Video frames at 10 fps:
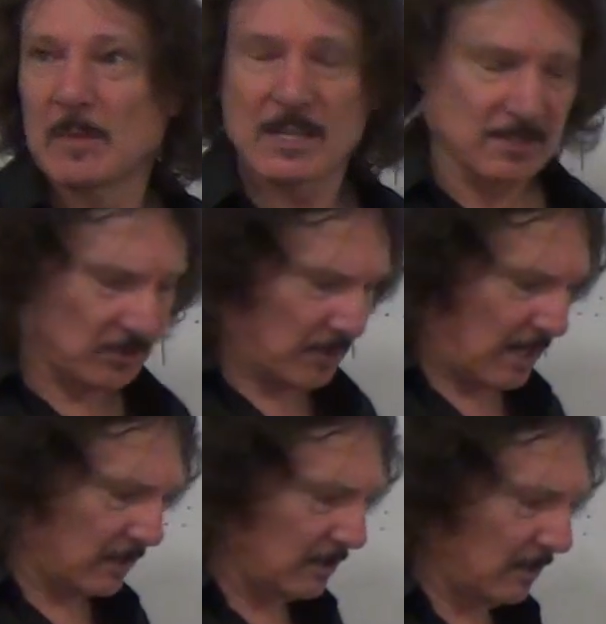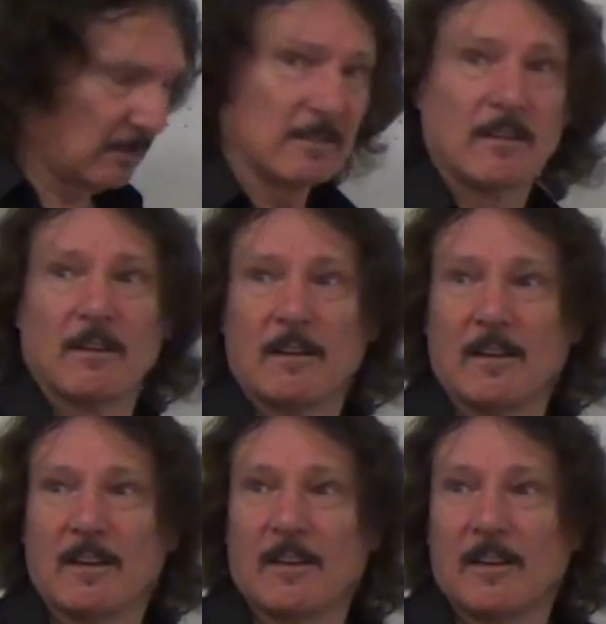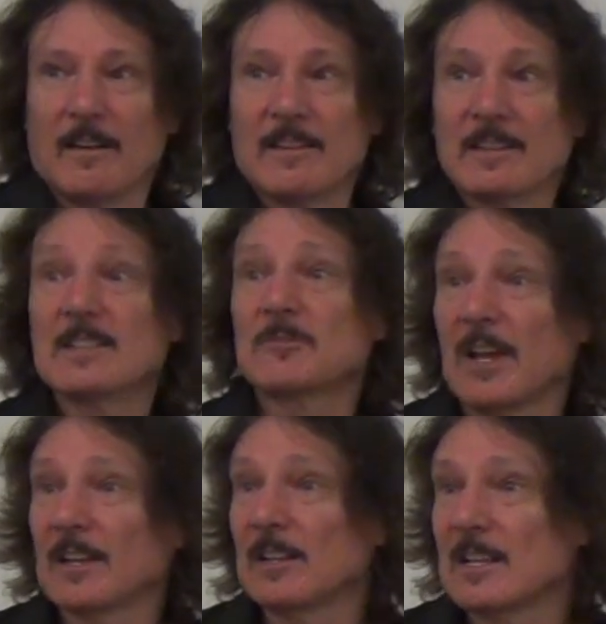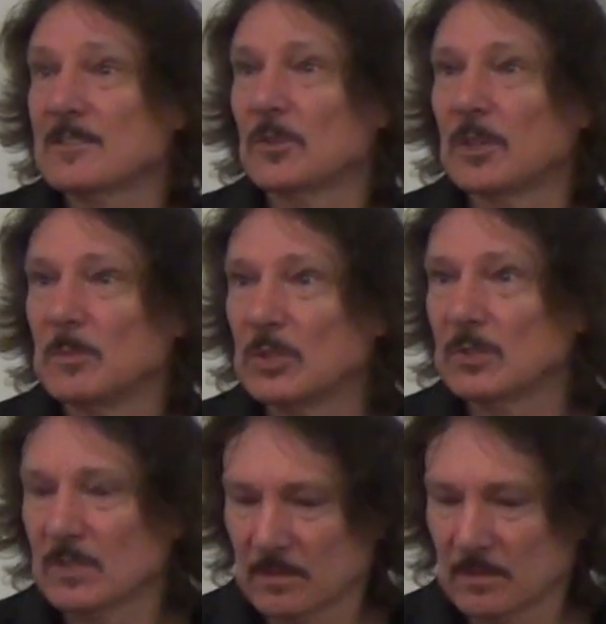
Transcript: magic triangle? This triangle has to commute.